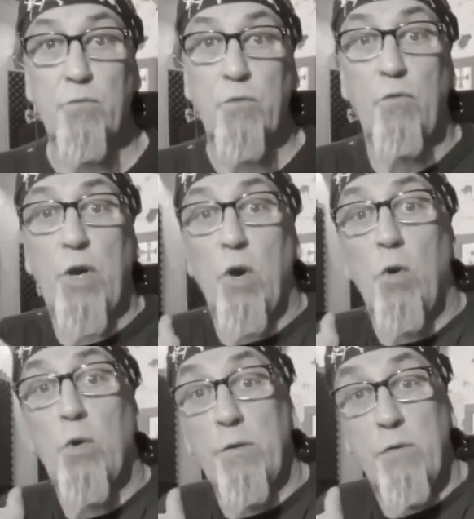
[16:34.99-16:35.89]
the
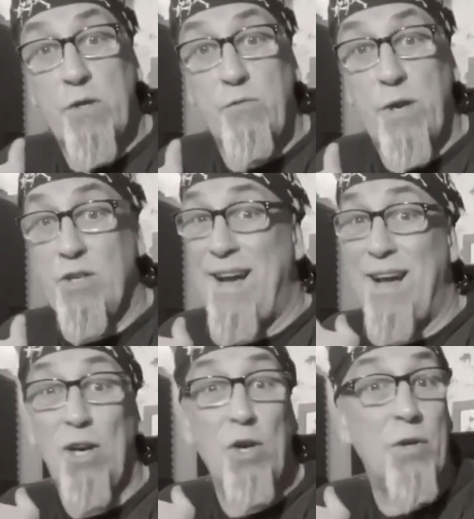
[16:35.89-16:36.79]
recording of Resurrection,
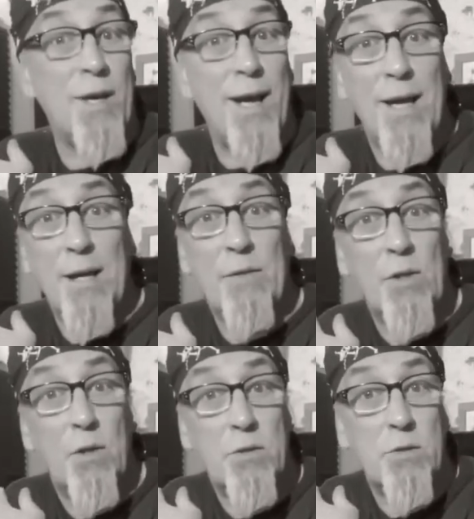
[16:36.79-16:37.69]
I learned a hell of a
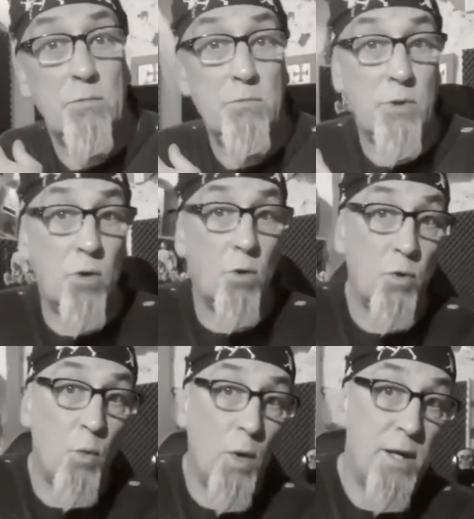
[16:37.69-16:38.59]
lot
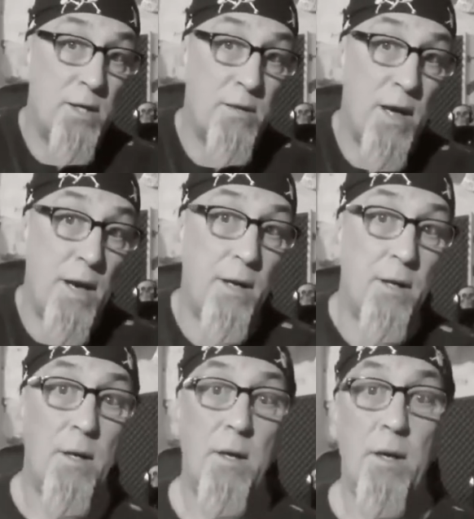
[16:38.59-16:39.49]
recording wise then.
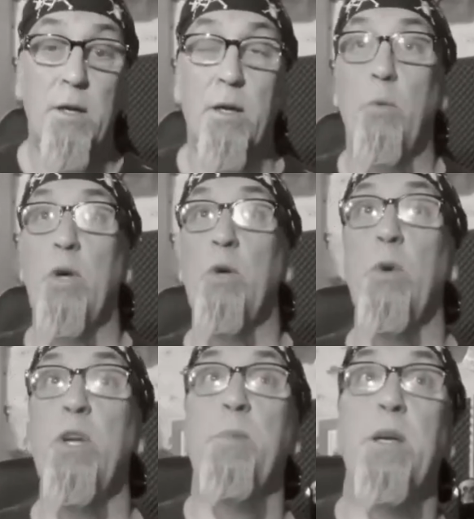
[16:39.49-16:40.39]
You know,
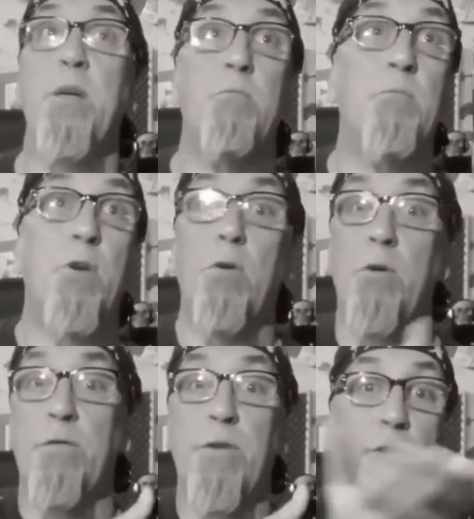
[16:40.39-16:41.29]
we'd been
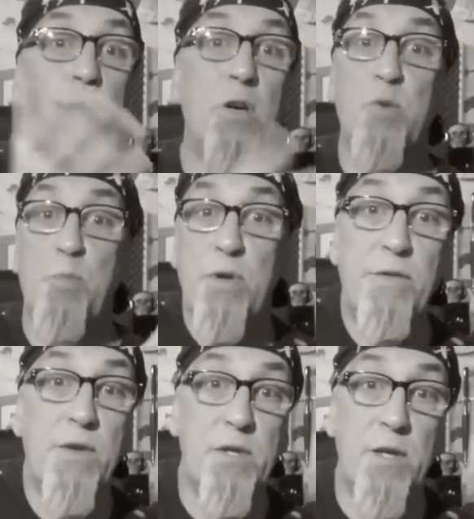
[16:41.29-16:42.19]
recording for years
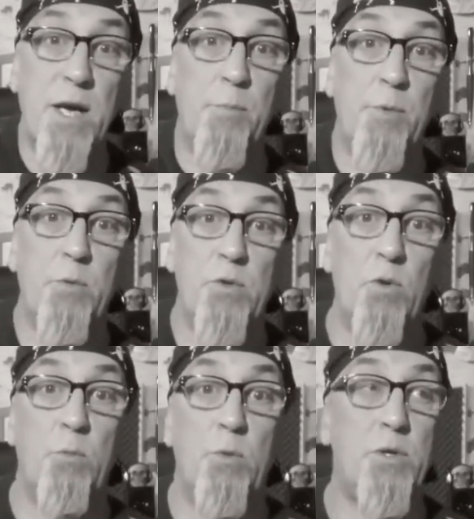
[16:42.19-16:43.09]
previous to that, but it was
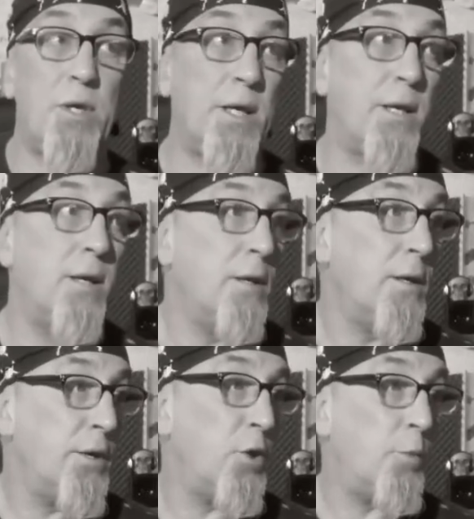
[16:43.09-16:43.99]
almost like,
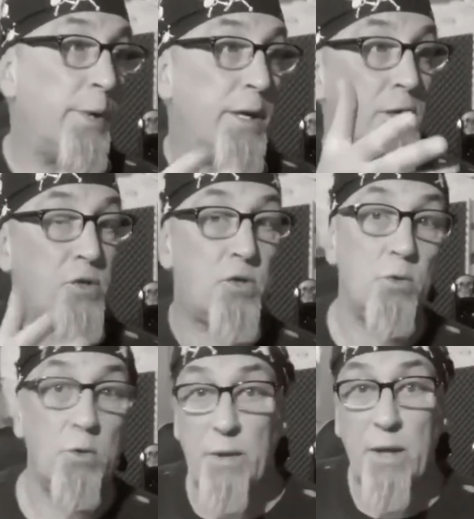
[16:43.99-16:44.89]
you know, being at
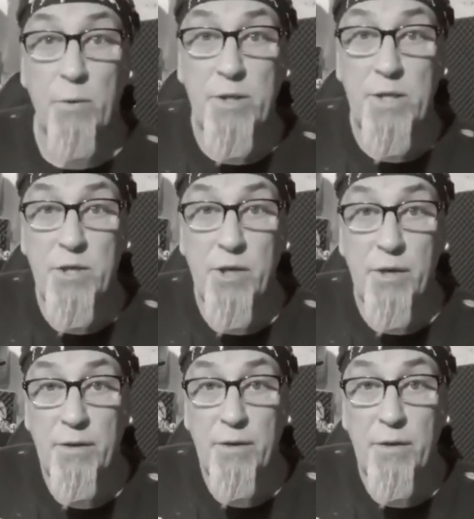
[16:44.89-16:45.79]
school without a
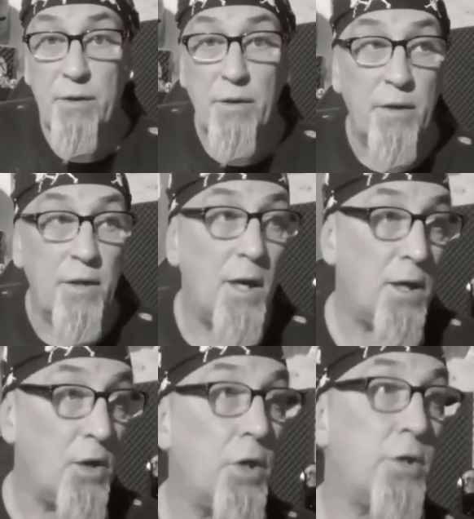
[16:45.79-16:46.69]
teacher. You know, I
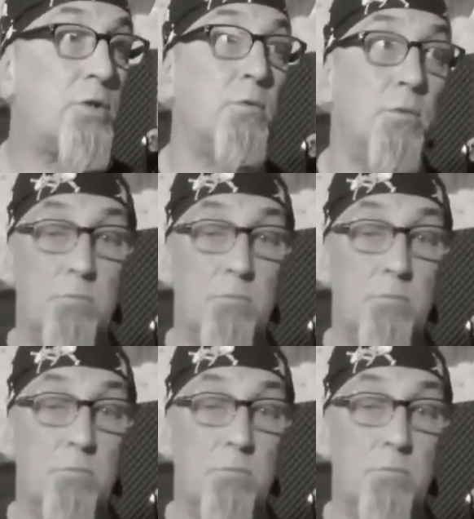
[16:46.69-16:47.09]
learned